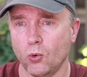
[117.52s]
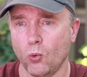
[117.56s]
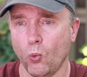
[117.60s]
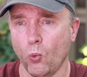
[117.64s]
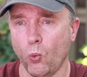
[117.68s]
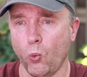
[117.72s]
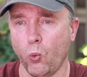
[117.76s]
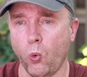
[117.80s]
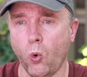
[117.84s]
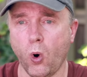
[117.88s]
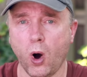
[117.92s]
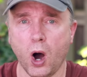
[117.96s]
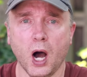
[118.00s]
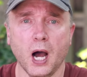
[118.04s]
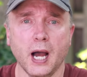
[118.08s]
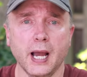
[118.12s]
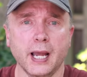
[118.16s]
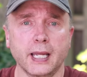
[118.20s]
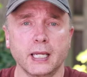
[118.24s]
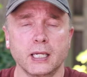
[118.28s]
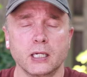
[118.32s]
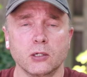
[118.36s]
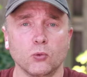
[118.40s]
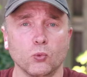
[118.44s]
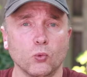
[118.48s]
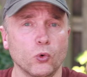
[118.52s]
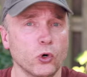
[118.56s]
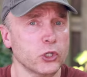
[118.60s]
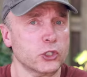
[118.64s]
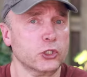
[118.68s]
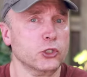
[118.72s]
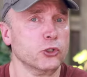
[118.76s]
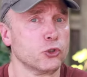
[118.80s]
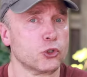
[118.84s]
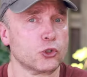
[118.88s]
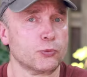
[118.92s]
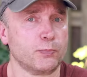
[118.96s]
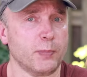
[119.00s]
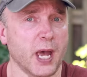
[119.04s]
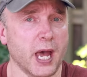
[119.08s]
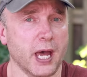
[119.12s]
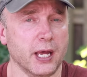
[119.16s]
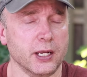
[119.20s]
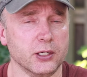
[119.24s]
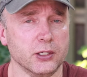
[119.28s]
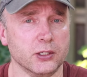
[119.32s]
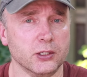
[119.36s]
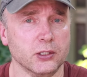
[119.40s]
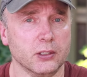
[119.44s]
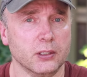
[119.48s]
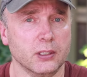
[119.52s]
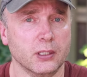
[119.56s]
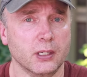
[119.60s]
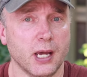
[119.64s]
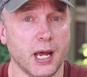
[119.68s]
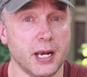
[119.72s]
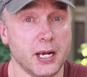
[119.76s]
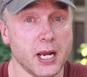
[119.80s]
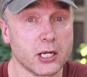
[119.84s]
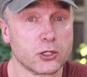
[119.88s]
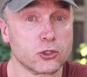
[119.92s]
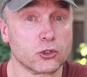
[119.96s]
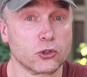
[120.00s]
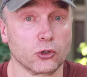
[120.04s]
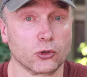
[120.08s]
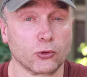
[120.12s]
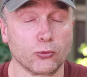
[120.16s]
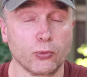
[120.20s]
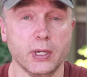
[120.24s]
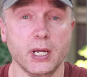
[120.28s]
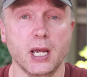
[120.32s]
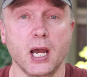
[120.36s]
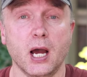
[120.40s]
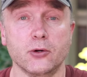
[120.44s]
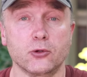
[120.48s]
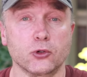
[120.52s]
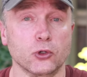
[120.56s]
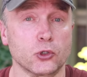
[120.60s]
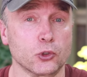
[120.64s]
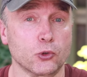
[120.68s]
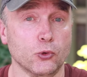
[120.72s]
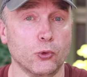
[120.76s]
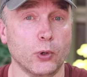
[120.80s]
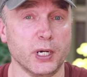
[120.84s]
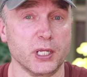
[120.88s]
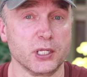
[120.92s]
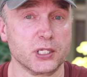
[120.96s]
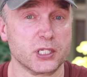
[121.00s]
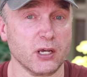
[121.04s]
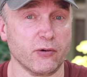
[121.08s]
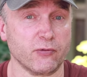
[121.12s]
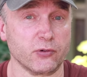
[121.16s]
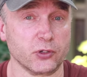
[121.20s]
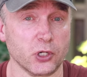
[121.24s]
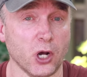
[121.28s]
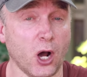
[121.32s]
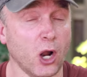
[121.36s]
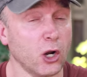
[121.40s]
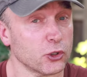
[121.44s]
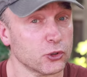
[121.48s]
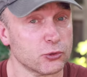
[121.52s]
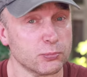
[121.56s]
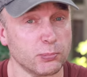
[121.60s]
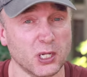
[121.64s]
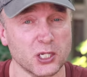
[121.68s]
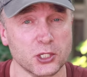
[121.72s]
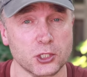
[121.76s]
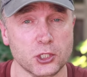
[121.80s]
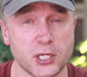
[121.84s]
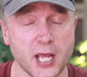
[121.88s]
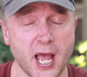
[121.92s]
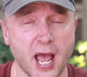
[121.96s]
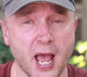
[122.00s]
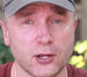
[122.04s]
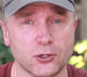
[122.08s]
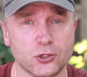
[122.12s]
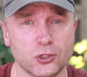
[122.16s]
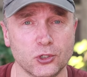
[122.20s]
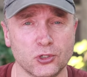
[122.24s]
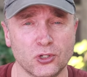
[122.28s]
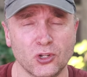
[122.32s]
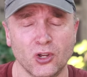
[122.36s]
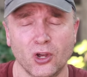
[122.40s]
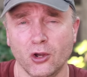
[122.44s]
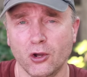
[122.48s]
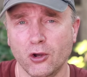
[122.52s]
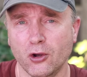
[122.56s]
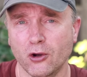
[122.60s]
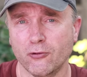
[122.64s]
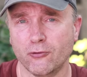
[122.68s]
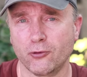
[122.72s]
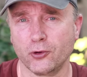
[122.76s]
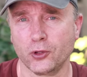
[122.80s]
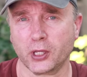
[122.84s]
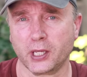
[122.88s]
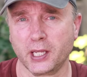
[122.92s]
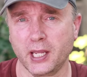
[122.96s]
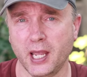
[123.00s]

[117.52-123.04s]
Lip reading: why would you spend an extra $327 plus taxes for the